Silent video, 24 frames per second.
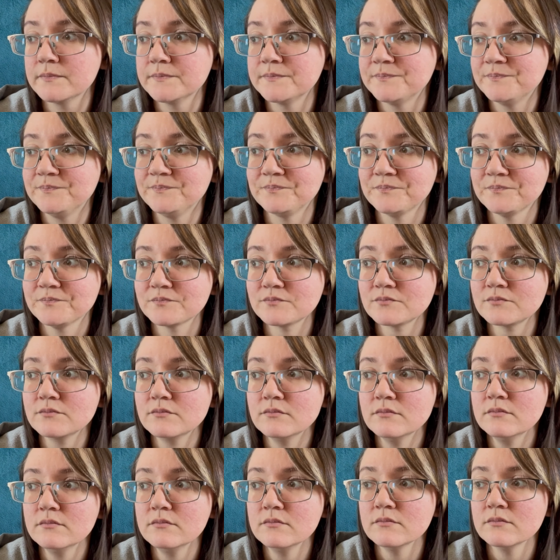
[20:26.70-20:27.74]

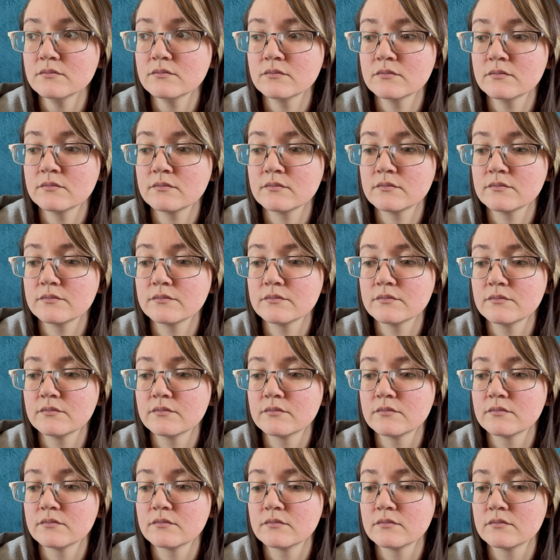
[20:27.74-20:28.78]

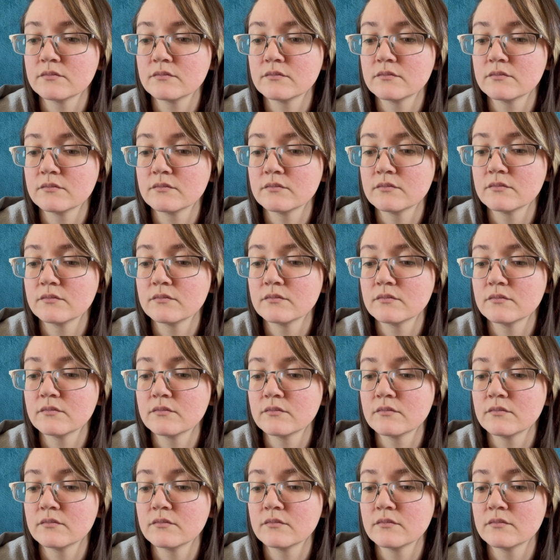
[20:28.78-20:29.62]
Nobody speaks.